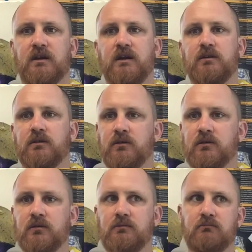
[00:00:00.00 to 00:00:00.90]

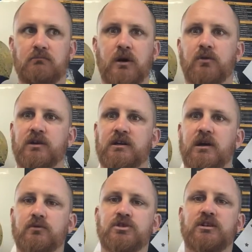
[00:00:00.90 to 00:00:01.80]
In Māori
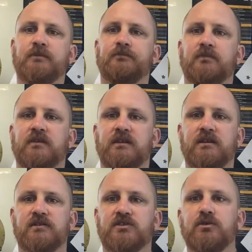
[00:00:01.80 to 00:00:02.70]
culture,
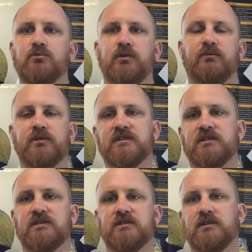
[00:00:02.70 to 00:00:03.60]
there's 2
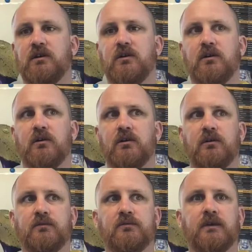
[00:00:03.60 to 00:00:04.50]
reverences
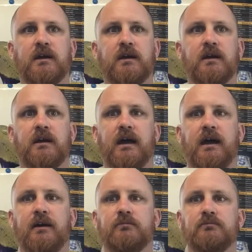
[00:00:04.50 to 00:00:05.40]
of
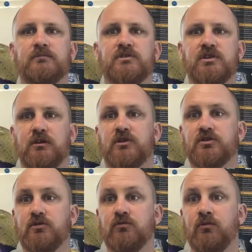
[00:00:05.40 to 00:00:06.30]

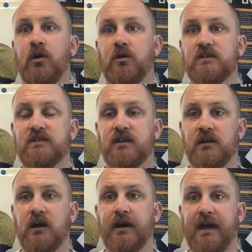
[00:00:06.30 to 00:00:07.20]
geological rocks that
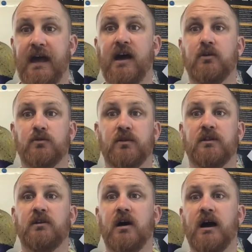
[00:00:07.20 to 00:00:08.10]
are held
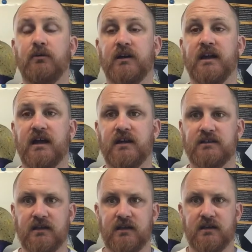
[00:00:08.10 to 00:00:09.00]
within high regard.
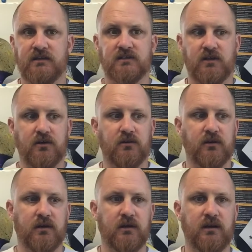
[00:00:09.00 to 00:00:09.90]
So
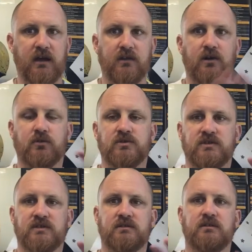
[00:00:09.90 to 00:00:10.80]
in other
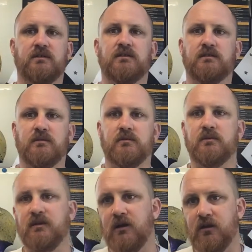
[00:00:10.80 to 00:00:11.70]
cultures,
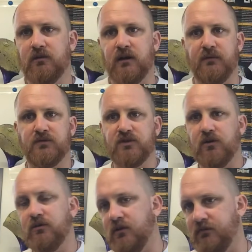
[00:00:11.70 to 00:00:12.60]
you know, I've
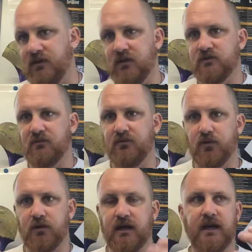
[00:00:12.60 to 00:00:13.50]
shown on videos
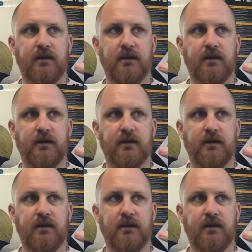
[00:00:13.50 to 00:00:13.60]
before,